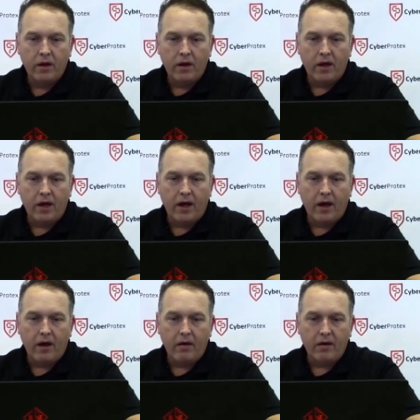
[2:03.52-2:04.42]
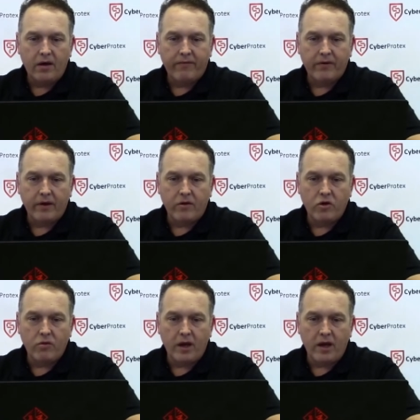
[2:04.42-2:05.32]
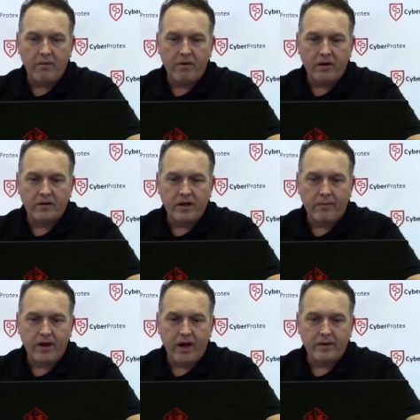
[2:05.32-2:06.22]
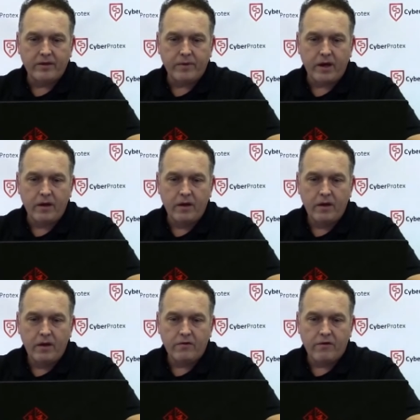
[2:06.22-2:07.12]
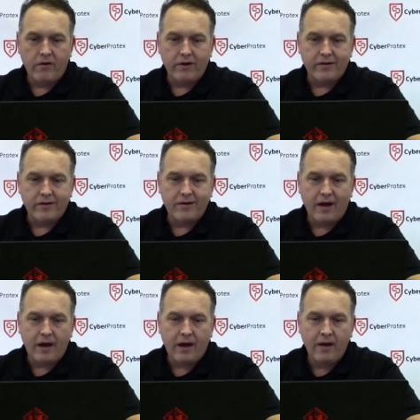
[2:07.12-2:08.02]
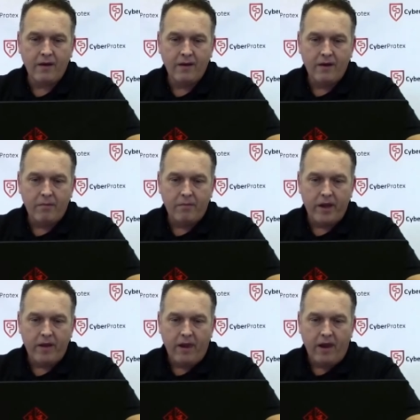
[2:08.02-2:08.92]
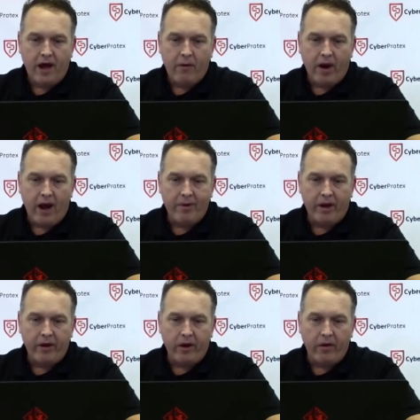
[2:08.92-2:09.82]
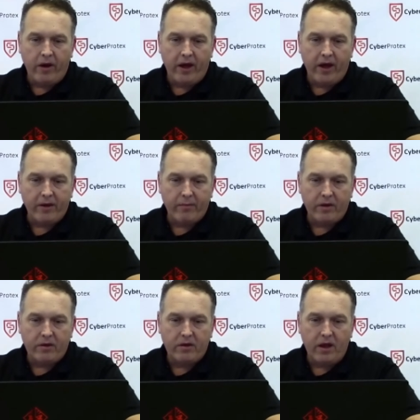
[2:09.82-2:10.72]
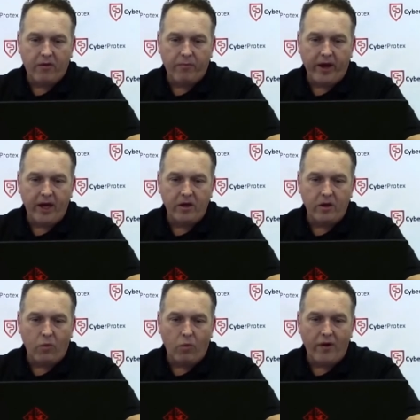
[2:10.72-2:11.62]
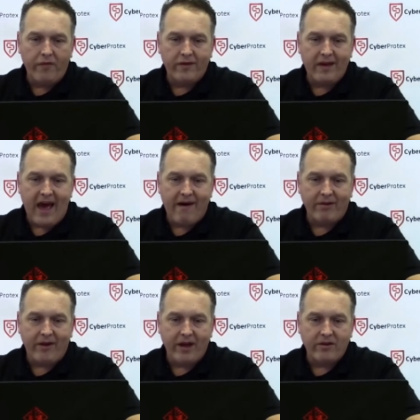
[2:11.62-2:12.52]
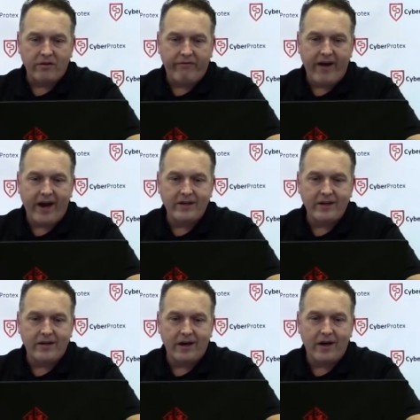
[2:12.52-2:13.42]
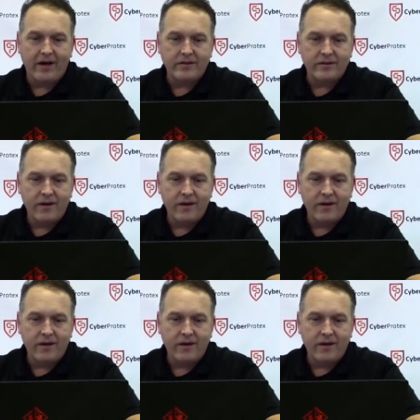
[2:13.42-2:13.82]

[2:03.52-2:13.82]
uh, definitely shoot me an email and tell me how much my drawings suck. But what I'm going to do is I'm going to explain to you what this avalanche effect does